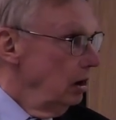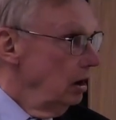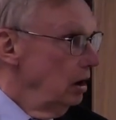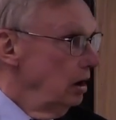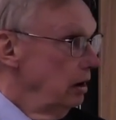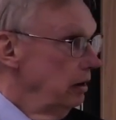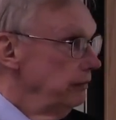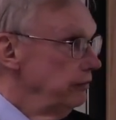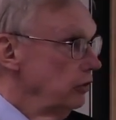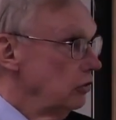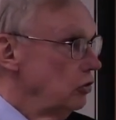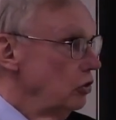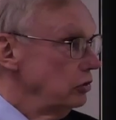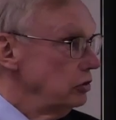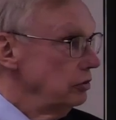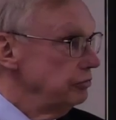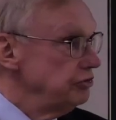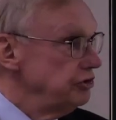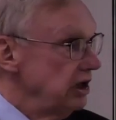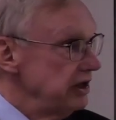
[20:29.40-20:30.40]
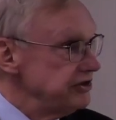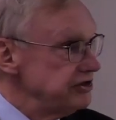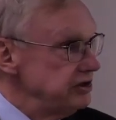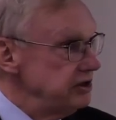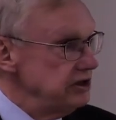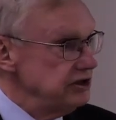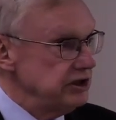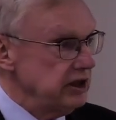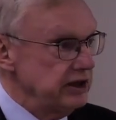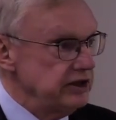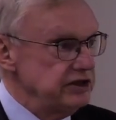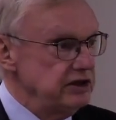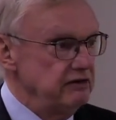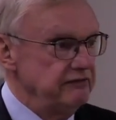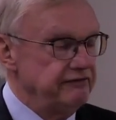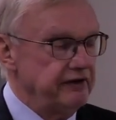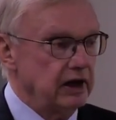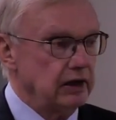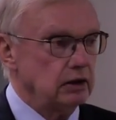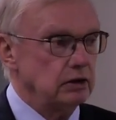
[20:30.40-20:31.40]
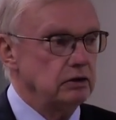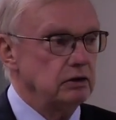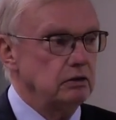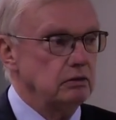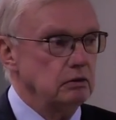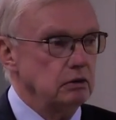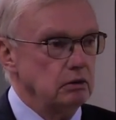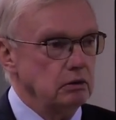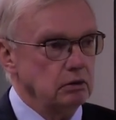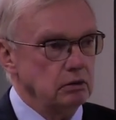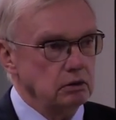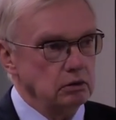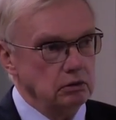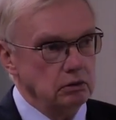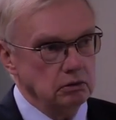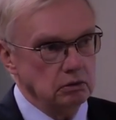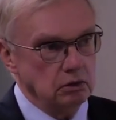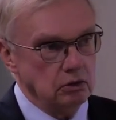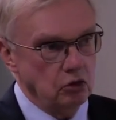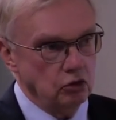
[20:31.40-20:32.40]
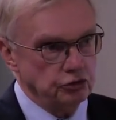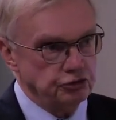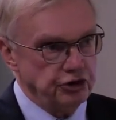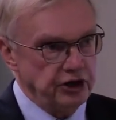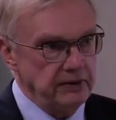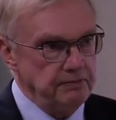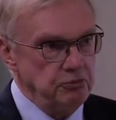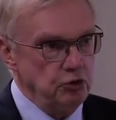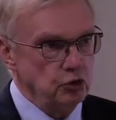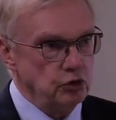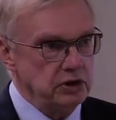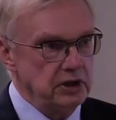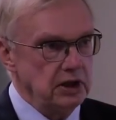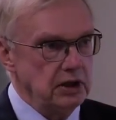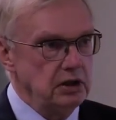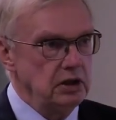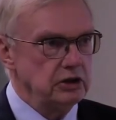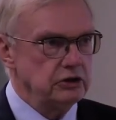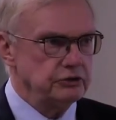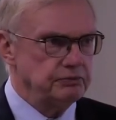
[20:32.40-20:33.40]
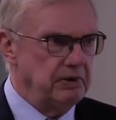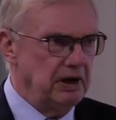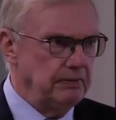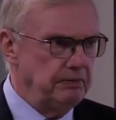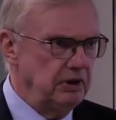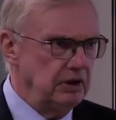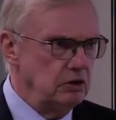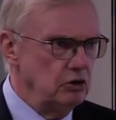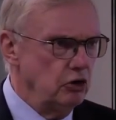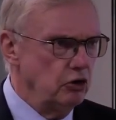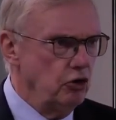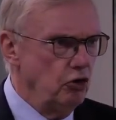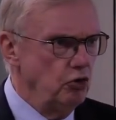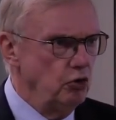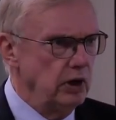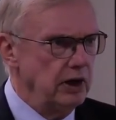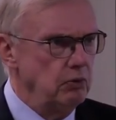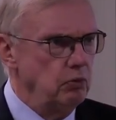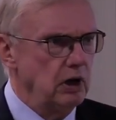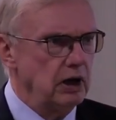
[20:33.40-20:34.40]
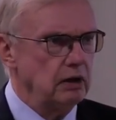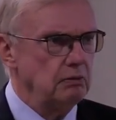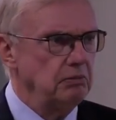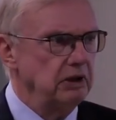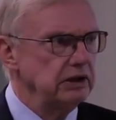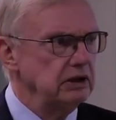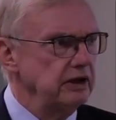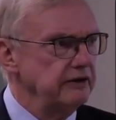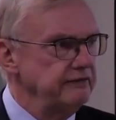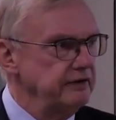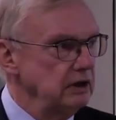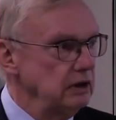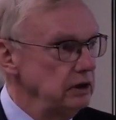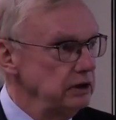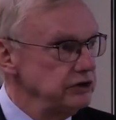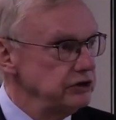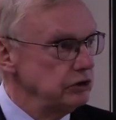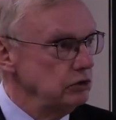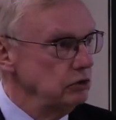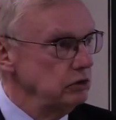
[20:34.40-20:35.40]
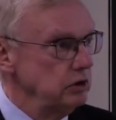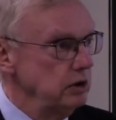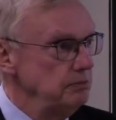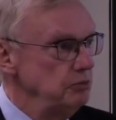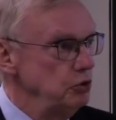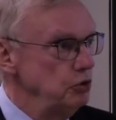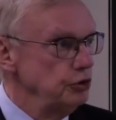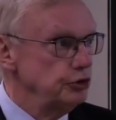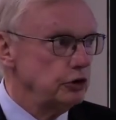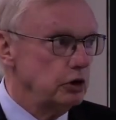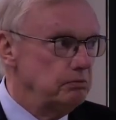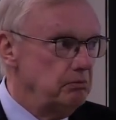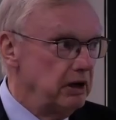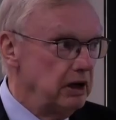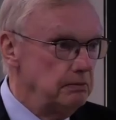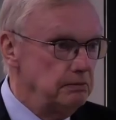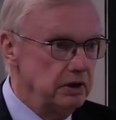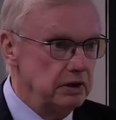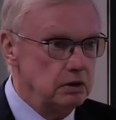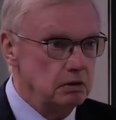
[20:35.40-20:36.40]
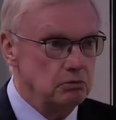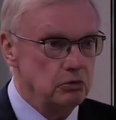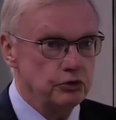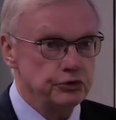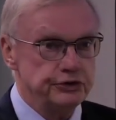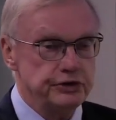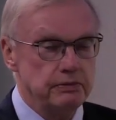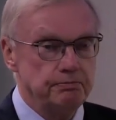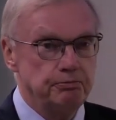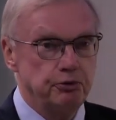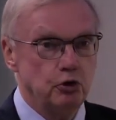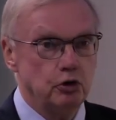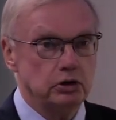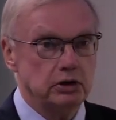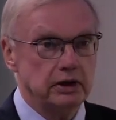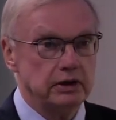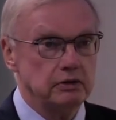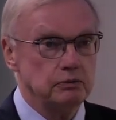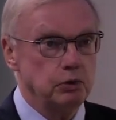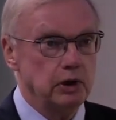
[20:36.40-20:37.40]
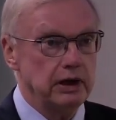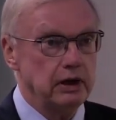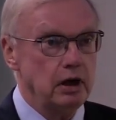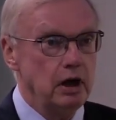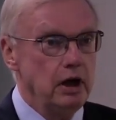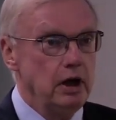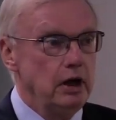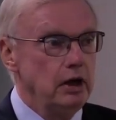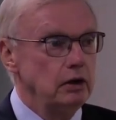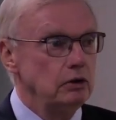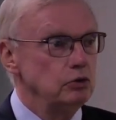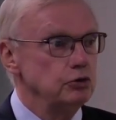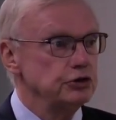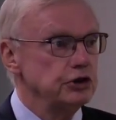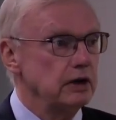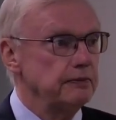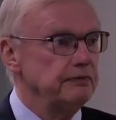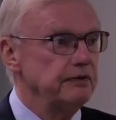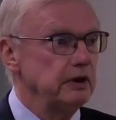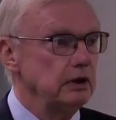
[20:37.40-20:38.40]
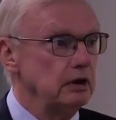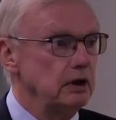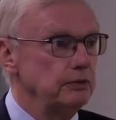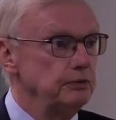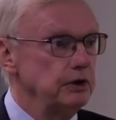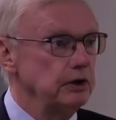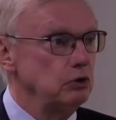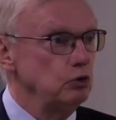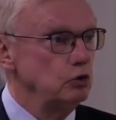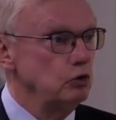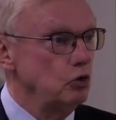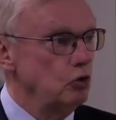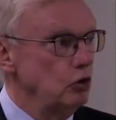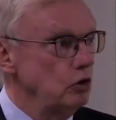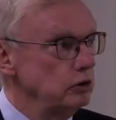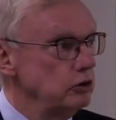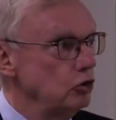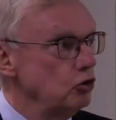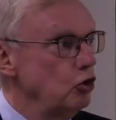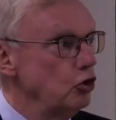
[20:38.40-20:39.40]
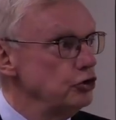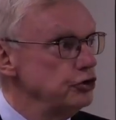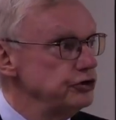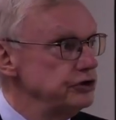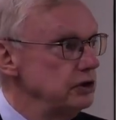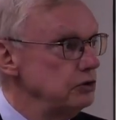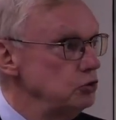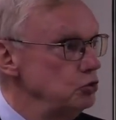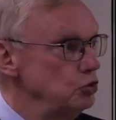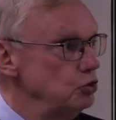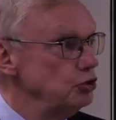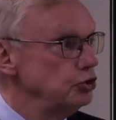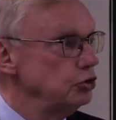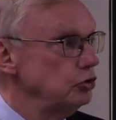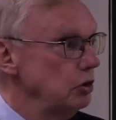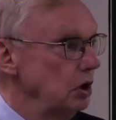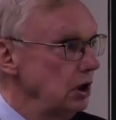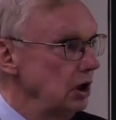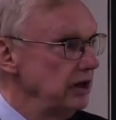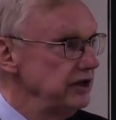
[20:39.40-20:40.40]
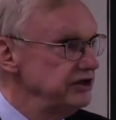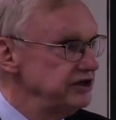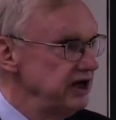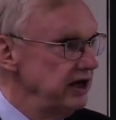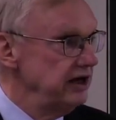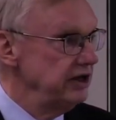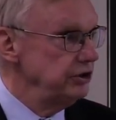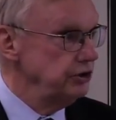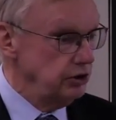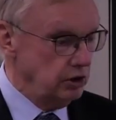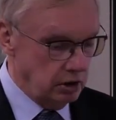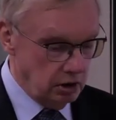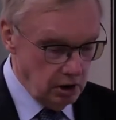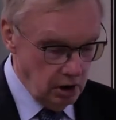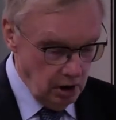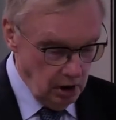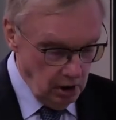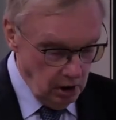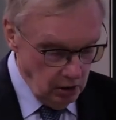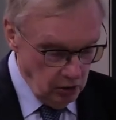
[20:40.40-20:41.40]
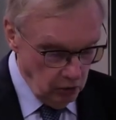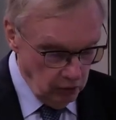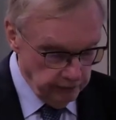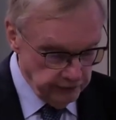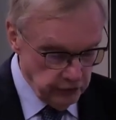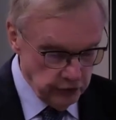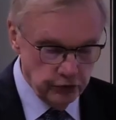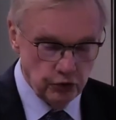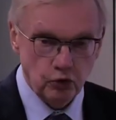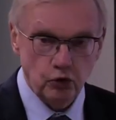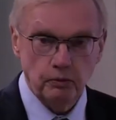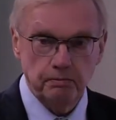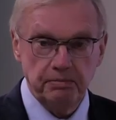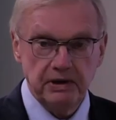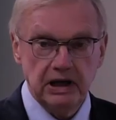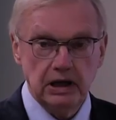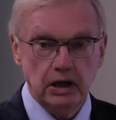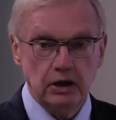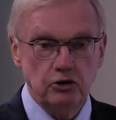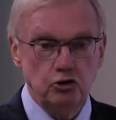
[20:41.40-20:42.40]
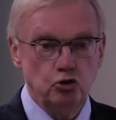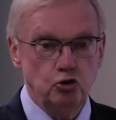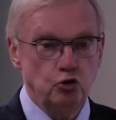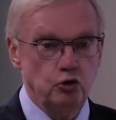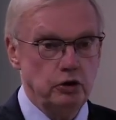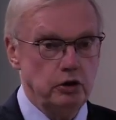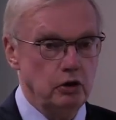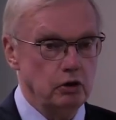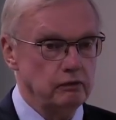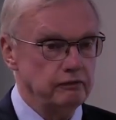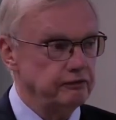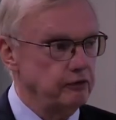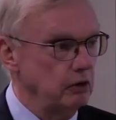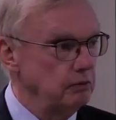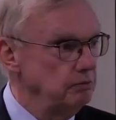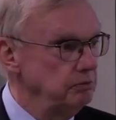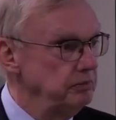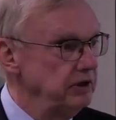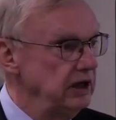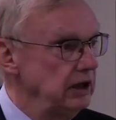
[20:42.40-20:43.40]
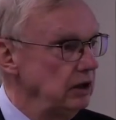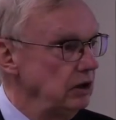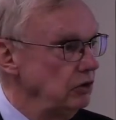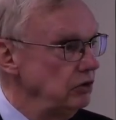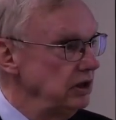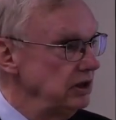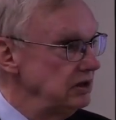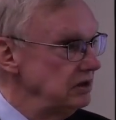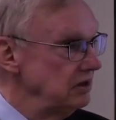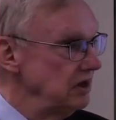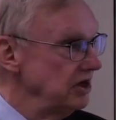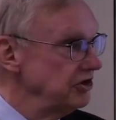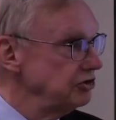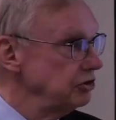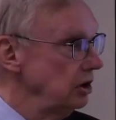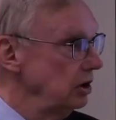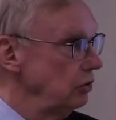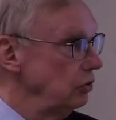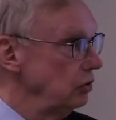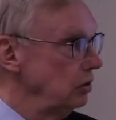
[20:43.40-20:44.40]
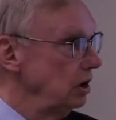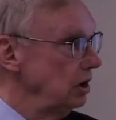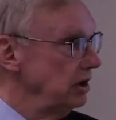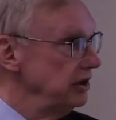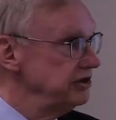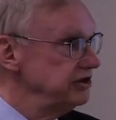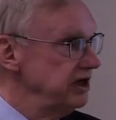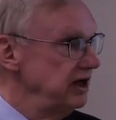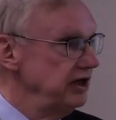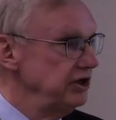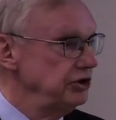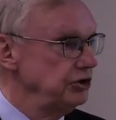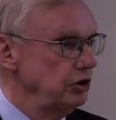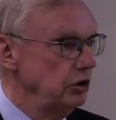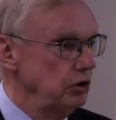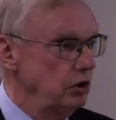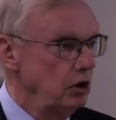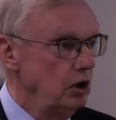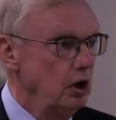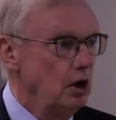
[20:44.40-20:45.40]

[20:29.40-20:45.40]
Uh, the Court of Justice has in fact contributed, it's maybe the only one, but I think its contribution may be the most important one to something that we could call the constitutionalization of the European Union from being an international organization